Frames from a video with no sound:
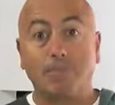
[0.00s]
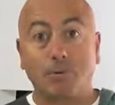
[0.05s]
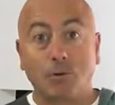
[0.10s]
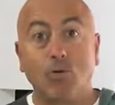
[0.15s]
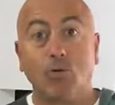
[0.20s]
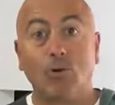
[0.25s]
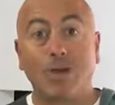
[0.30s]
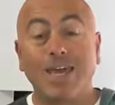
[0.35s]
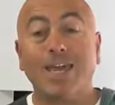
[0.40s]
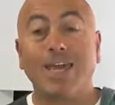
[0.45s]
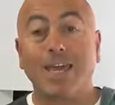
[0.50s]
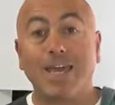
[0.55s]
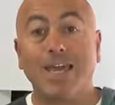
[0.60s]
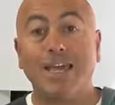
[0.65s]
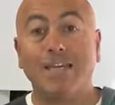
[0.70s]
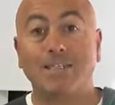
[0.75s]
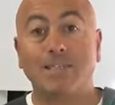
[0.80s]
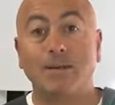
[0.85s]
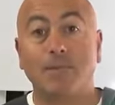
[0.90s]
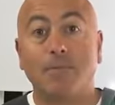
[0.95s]
cooking
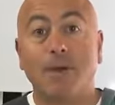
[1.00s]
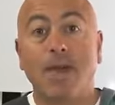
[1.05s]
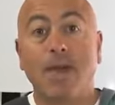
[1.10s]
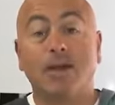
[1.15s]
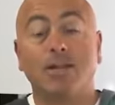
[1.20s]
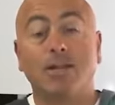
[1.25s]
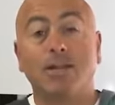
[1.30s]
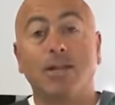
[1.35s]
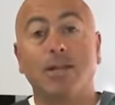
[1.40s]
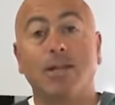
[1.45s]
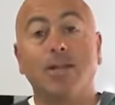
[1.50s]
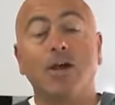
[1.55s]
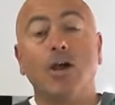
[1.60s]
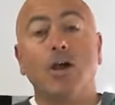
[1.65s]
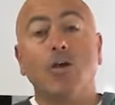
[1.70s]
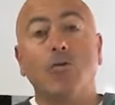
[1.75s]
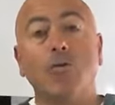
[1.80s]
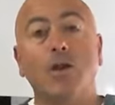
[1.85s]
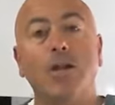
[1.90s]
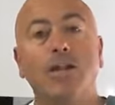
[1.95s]
is about, and
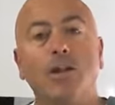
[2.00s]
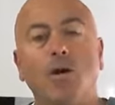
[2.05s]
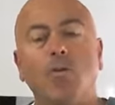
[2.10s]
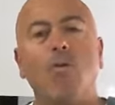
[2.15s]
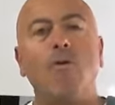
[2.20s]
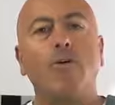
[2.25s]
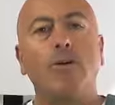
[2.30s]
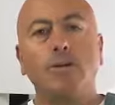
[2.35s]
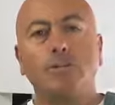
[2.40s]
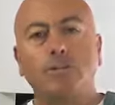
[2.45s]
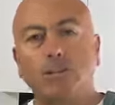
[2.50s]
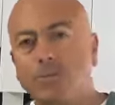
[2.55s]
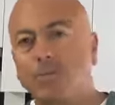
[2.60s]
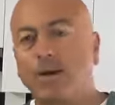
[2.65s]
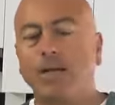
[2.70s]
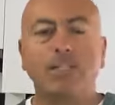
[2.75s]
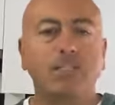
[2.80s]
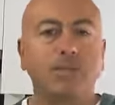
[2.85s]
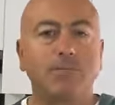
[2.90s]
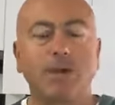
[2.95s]
really not worrying too
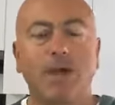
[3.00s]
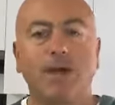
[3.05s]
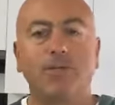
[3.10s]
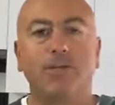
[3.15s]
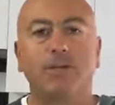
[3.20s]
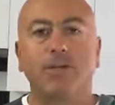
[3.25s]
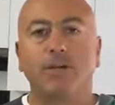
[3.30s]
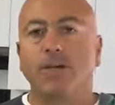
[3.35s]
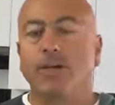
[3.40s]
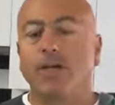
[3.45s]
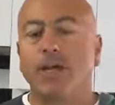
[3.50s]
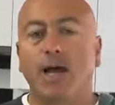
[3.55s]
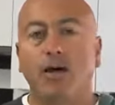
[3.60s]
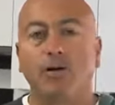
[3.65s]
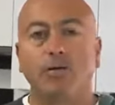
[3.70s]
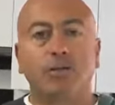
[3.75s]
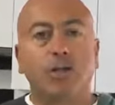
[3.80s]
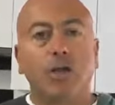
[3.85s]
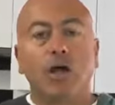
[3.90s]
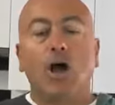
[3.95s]
much about the
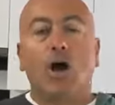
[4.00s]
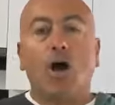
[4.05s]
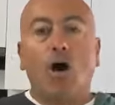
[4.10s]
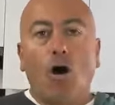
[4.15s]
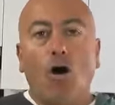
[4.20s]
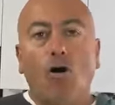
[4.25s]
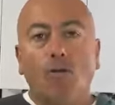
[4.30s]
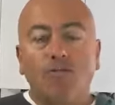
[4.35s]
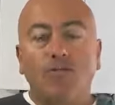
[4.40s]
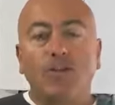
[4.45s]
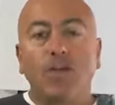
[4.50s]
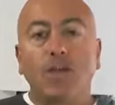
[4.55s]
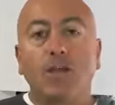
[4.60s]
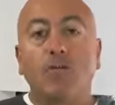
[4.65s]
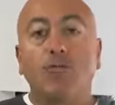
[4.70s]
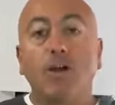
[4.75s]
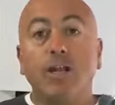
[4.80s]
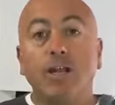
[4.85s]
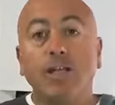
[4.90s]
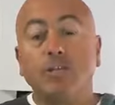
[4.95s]
details of the
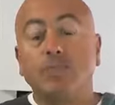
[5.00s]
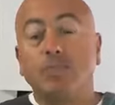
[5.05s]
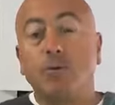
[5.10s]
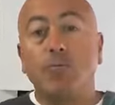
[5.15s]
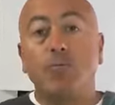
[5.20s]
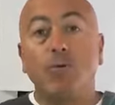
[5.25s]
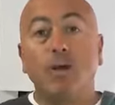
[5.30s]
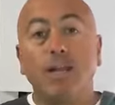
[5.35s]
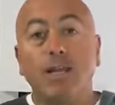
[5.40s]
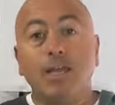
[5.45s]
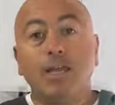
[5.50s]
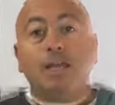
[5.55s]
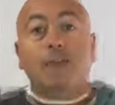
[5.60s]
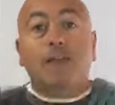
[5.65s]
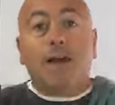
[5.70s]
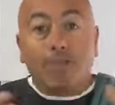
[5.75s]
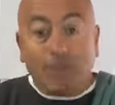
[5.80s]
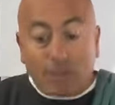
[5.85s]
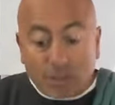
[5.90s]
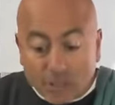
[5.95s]
ingredients, but really
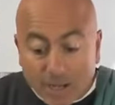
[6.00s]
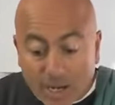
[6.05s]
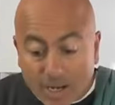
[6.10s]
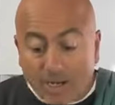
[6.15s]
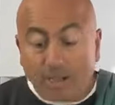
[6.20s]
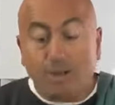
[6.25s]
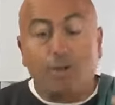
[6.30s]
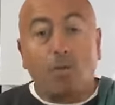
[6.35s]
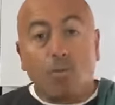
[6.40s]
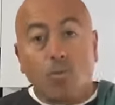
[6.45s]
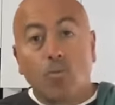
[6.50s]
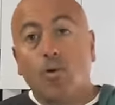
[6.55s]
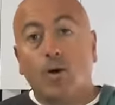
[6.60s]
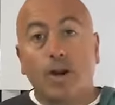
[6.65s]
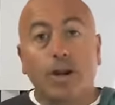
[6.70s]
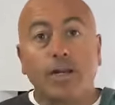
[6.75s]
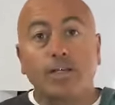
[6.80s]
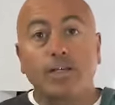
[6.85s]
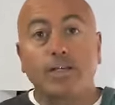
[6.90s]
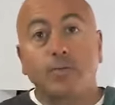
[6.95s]
understanding
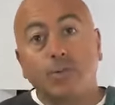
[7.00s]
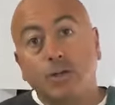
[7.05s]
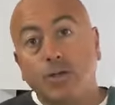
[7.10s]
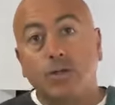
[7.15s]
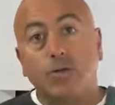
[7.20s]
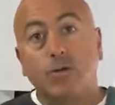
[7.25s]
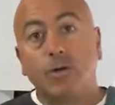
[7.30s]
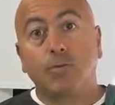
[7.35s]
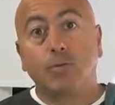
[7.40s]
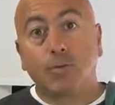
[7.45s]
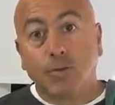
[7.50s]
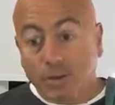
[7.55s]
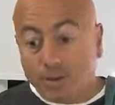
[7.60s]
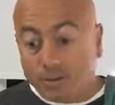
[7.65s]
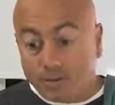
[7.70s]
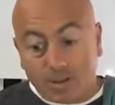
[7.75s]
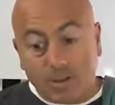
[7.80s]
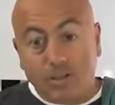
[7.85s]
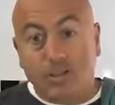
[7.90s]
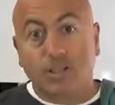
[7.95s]
what it is that we're doing
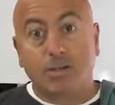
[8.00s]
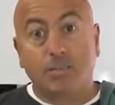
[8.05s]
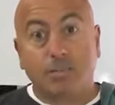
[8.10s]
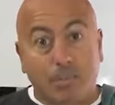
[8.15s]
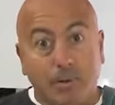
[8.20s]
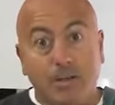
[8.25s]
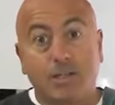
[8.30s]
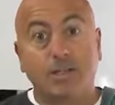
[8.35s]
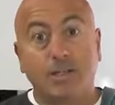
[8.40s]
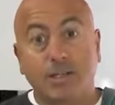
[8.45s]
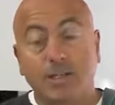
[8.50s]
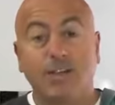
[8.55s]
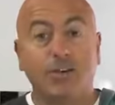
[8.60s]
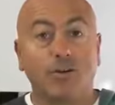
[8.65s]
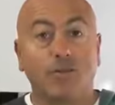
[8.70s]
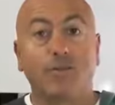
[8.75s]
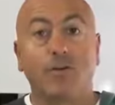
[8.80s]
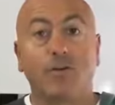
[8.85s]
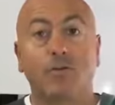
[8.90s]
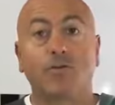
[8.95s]
with the simplicity
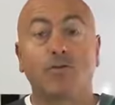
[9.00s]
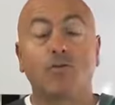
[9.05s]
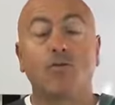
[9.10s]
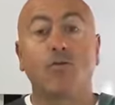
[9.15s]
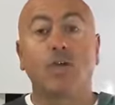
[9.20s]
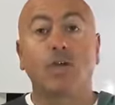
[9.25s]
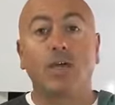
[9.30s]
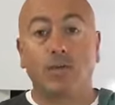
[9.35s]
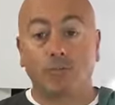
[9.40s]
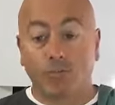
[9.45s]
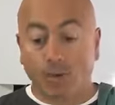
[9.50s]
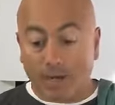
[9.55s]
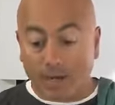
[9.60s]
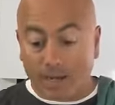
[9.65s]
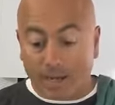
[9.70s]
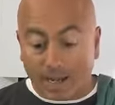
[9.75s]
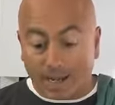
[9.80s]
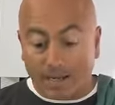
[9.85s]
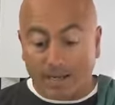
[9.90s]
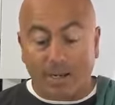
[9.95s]
of cooking
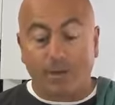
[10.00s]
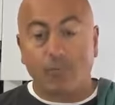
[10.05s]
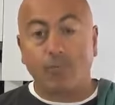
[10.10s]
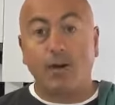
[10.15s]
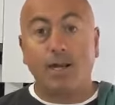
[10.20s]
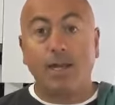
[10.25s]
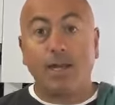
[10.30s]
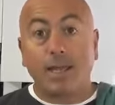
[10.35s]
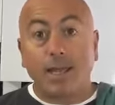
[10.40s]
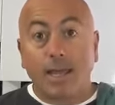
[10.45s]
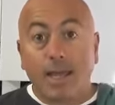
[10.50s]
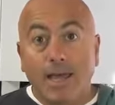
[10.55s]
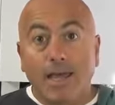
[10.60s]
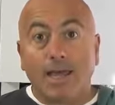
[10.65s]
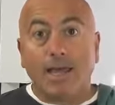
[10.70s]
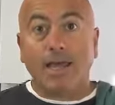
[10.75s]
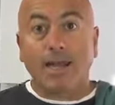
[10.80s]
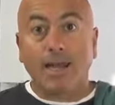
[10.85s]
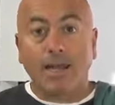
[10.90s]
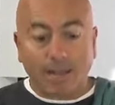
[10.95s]
really, and really
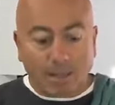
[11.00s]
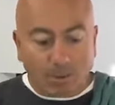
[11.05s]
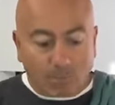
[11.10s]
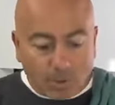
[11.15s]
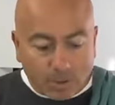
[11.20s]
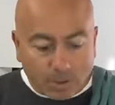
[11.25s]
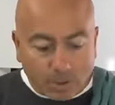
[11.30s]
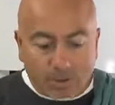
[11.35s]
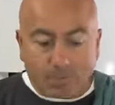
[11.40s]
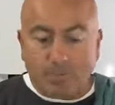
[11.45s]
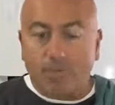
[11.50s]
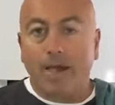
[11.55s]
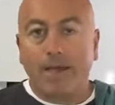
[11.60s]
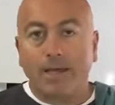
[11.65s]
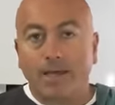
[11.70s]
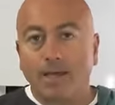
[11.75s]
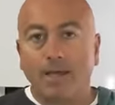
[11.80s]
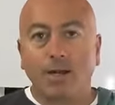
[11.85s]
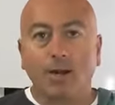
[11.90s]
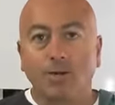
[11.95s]
connecting with it,
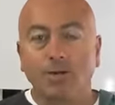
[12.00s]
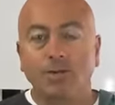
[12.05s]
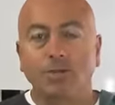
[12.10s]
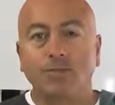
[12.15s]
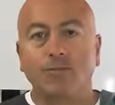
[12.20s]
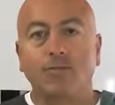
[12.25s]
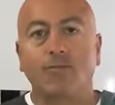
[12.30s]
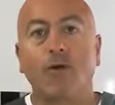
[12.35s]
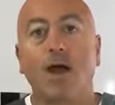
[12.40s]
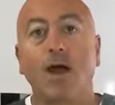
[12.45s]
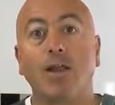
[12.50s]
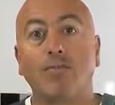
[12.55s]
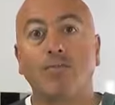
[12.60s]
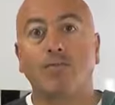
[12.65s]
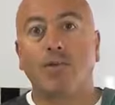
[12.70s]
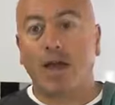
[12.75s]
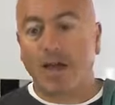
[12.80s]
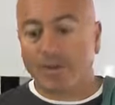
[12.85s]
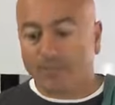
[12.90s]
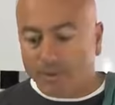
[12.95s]
making lots of great
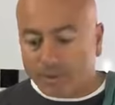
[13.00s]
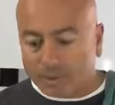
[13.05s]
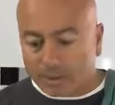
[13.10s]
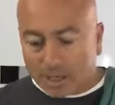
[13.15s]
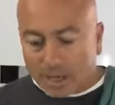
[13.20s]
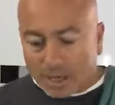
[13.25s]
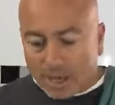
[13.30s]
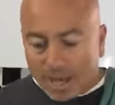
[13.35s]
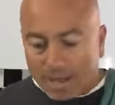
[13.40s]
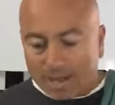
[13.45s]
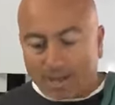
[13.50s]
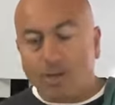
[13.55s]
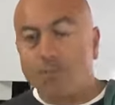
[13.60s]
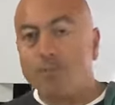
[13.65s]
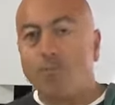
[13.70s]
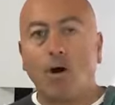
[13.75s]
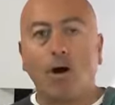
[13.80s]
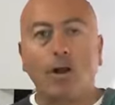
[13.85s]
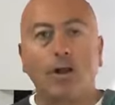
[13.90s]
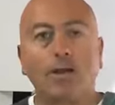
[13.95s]
flavours and
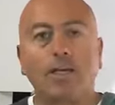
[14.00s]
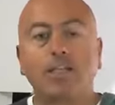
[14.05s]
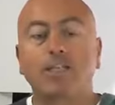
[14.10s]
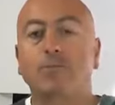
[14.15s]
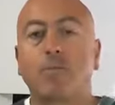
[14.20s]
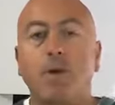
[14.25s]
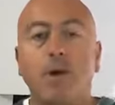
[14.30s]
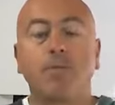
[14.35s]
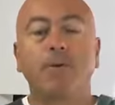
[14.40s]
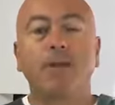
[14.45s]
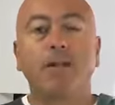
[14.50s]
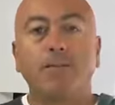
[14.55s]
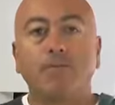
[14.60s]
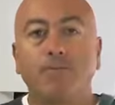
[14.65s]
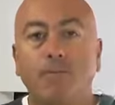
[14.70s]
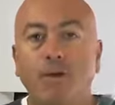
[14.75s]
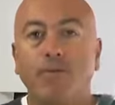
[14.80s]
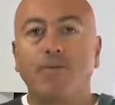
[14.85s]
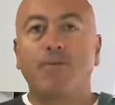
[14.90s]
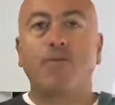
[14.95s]
combining, experimenting,
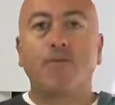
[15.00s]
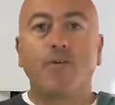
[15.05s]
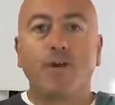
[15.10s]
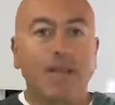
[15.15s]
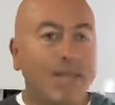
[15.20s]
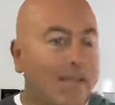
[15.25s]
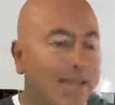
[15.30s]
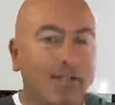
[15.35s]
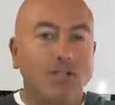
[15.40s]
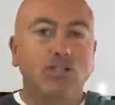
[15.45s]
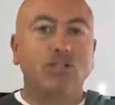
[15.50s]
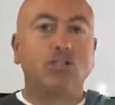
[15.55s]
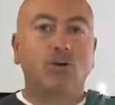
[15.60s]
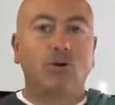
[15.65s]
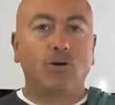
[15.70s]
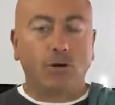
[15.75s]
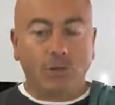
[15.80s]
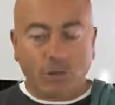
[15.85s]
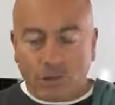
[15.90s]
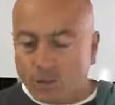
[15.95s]
be free,
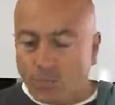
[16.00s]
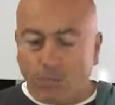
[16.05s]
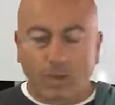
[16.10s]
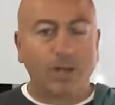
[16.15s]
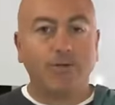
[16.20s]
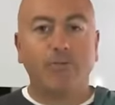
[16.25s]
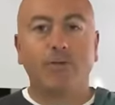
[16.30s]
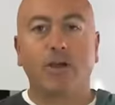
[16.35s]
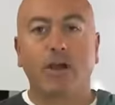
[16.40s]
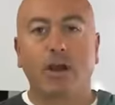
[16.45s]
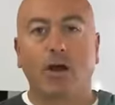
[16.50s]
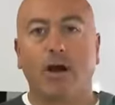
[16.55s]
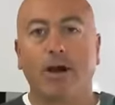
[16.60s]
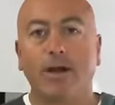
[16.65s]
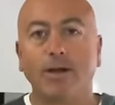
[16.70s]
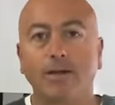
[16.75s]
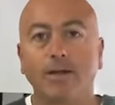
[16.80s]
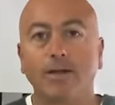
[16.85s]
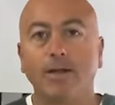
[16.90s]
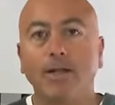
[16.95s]
enjoy, do whatever you like.